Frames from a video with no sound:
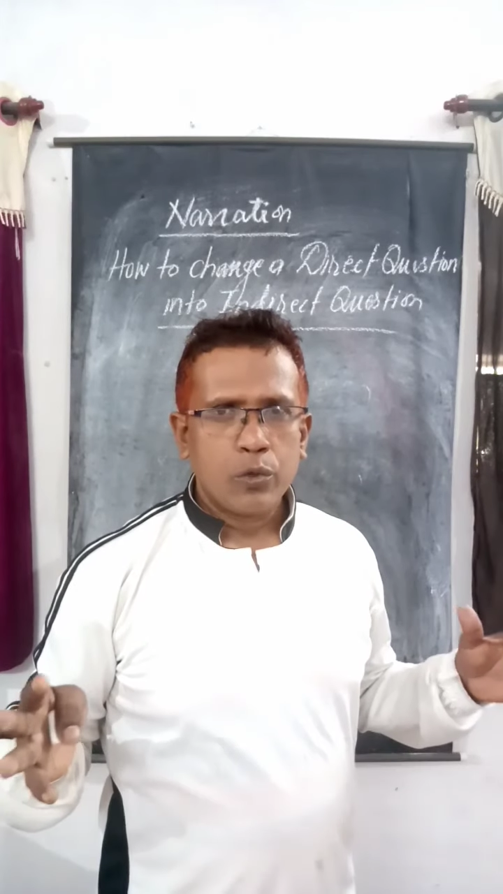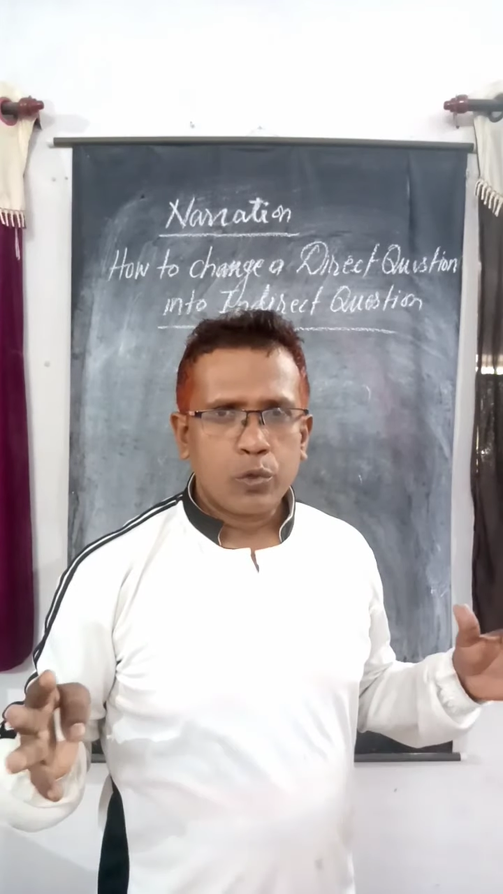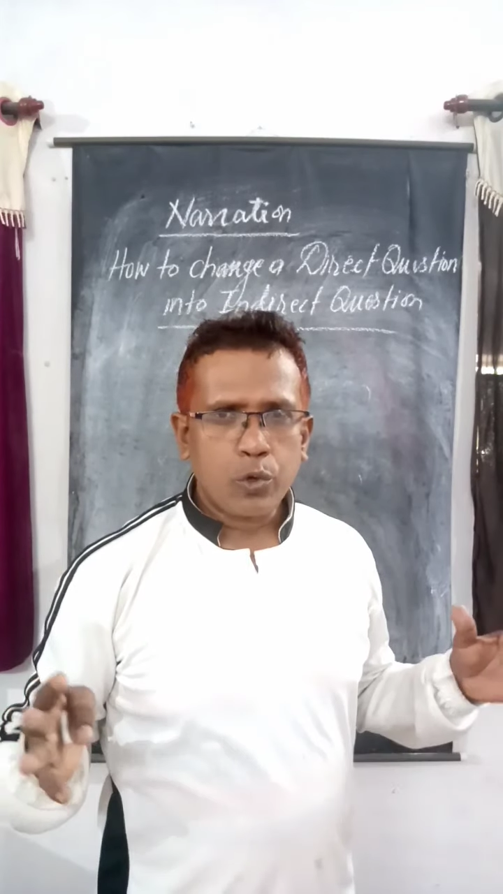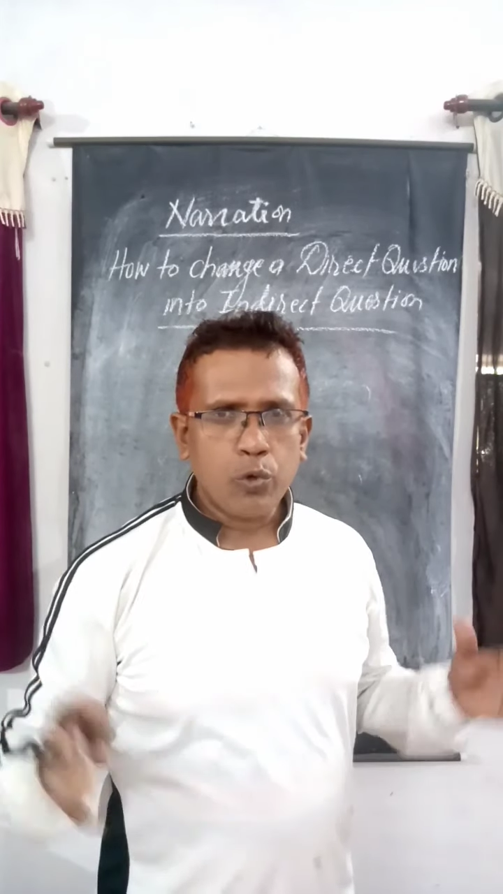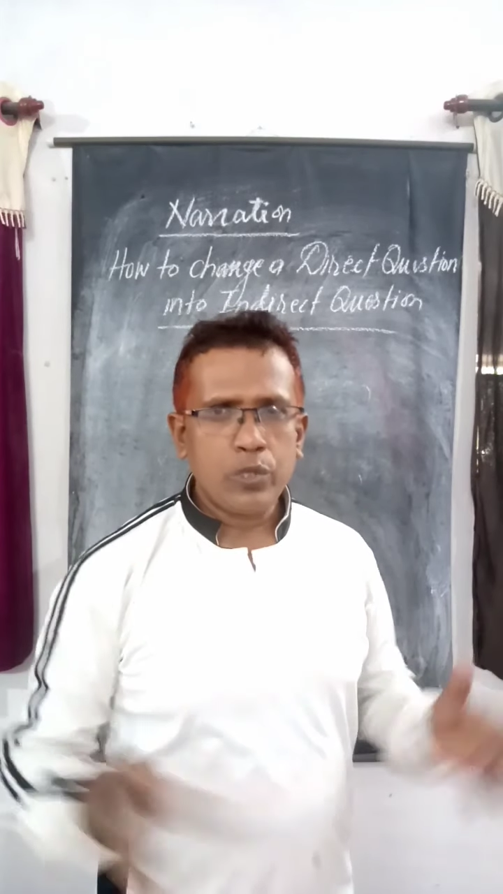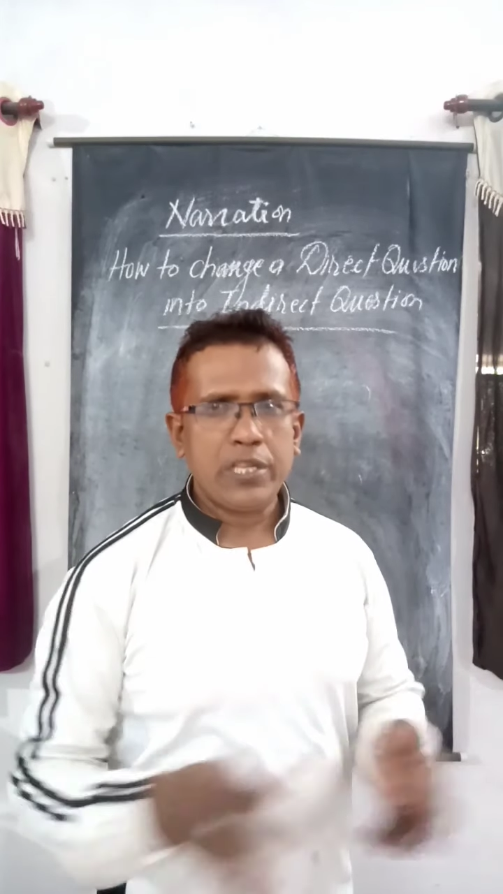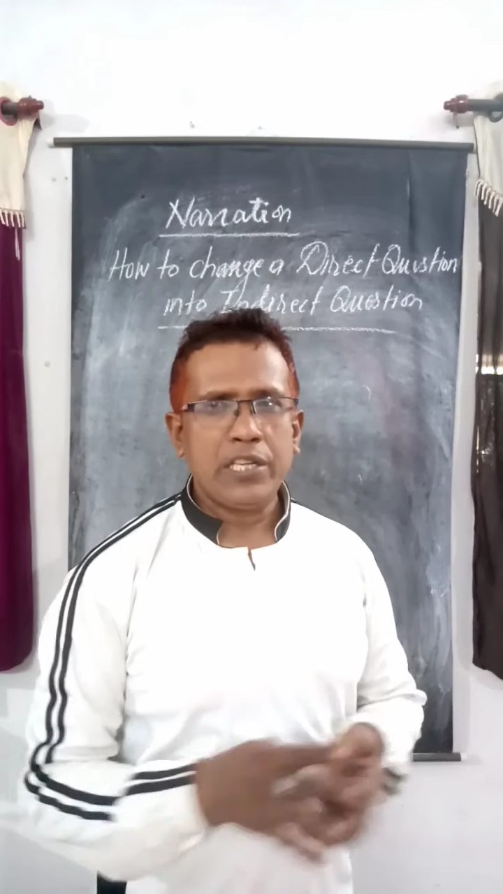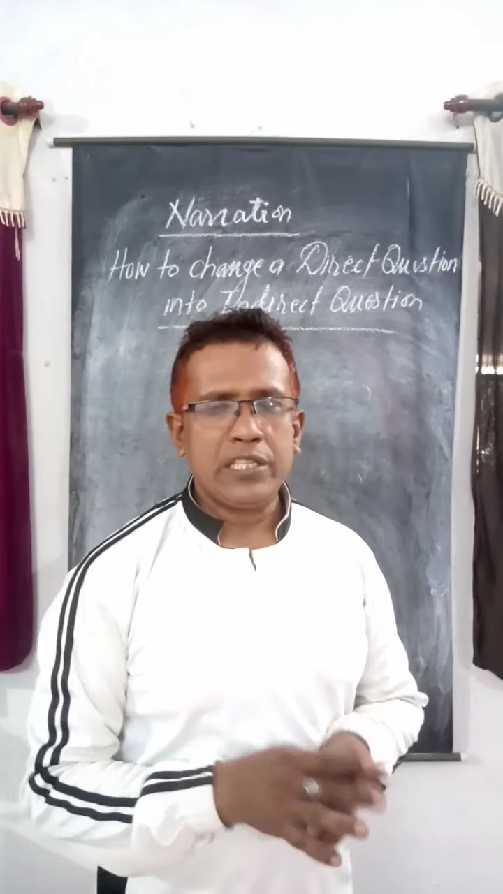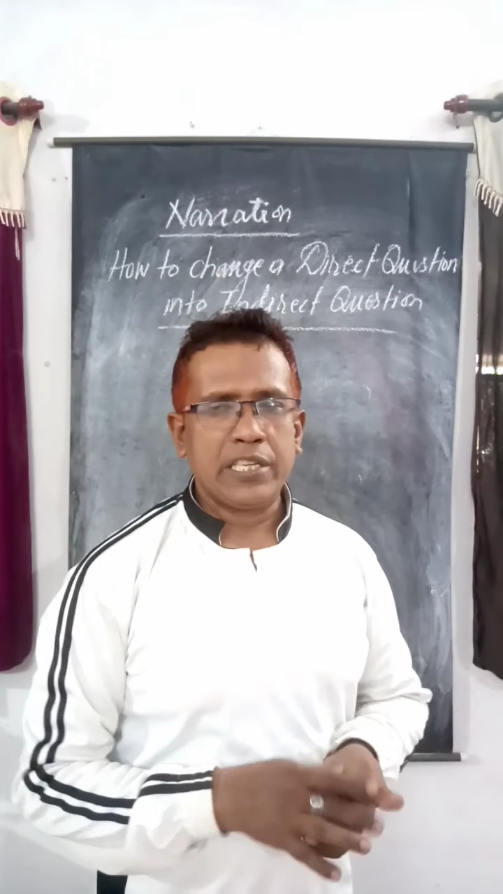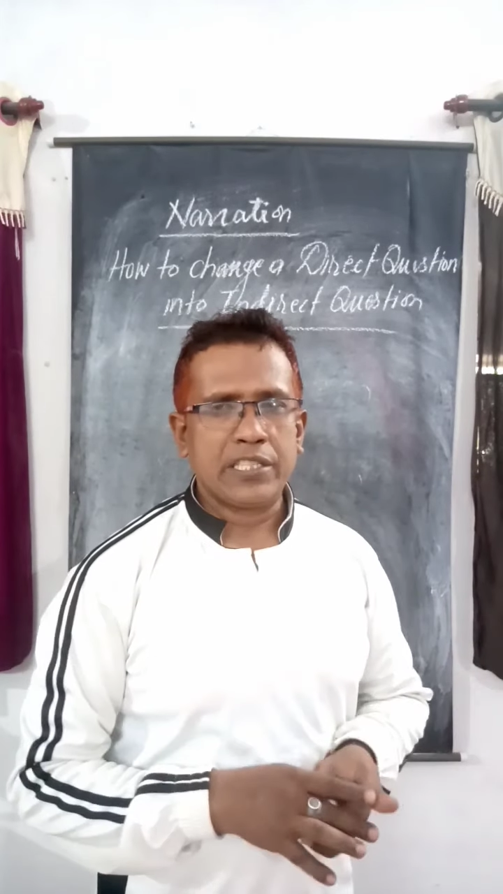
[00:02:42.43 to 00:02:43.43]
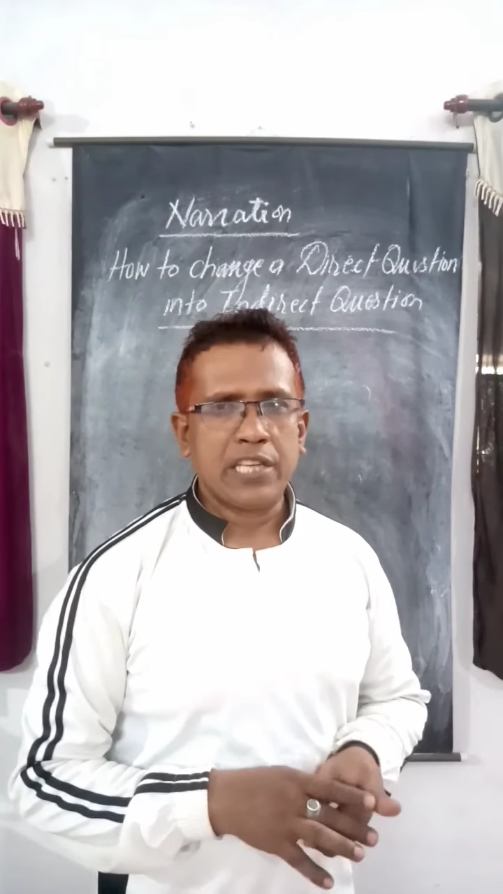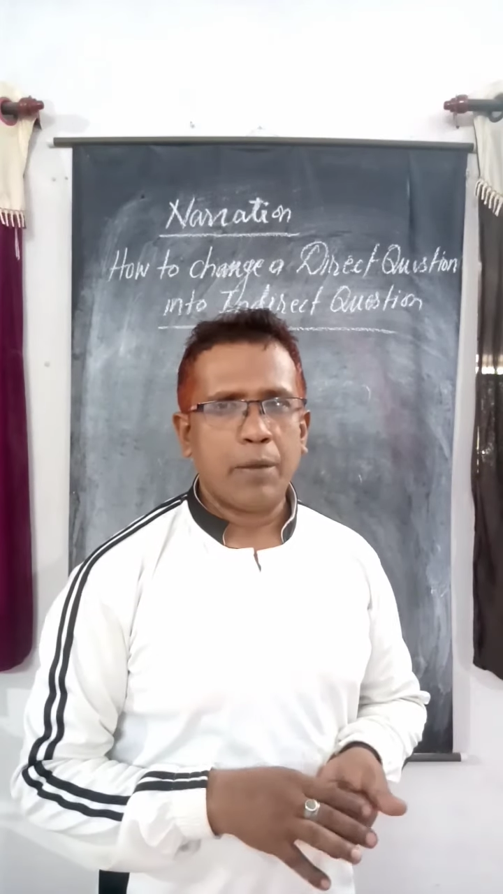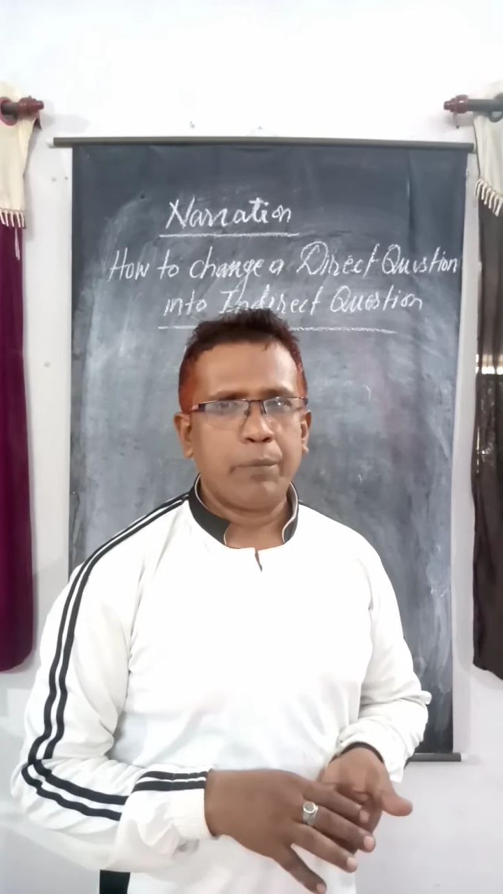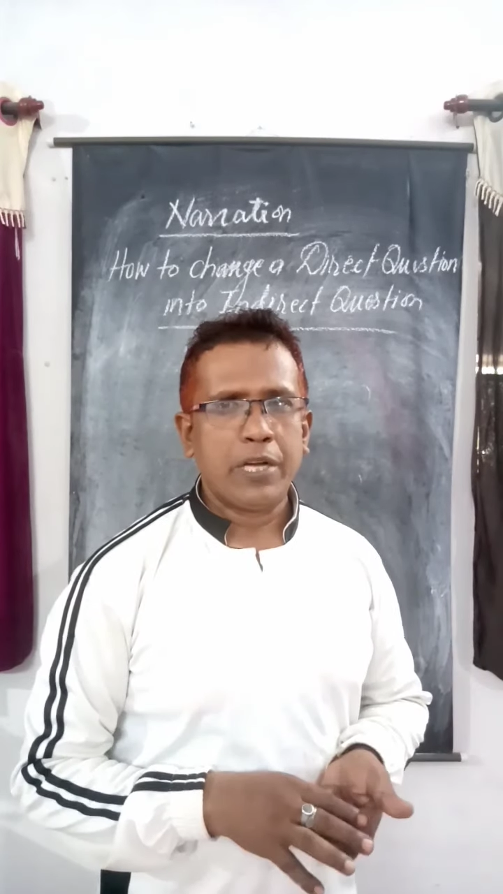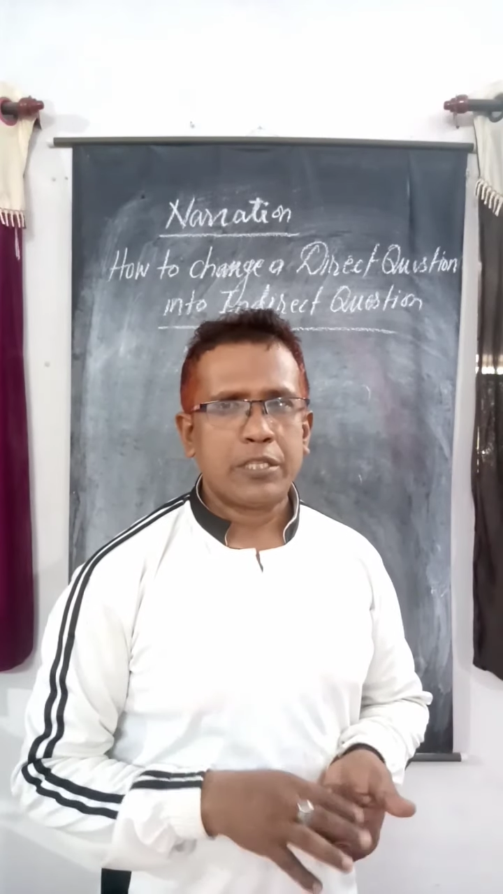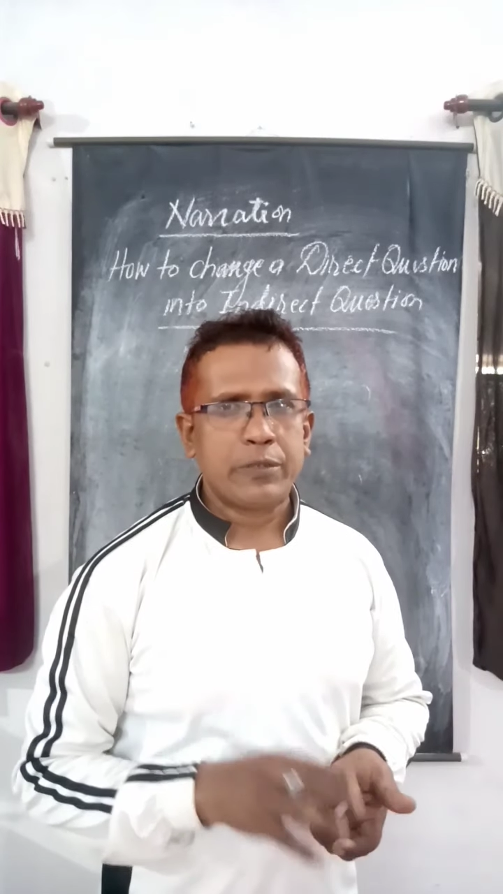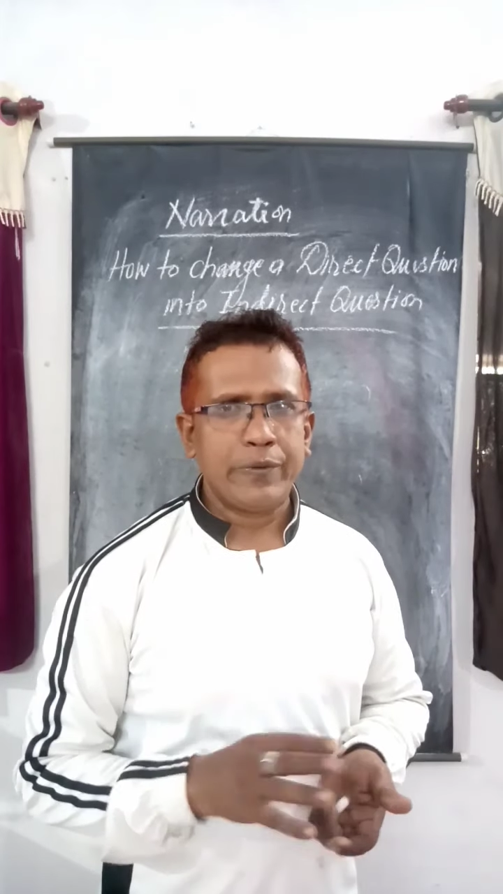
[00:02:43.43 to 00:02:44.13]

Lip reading: through these examples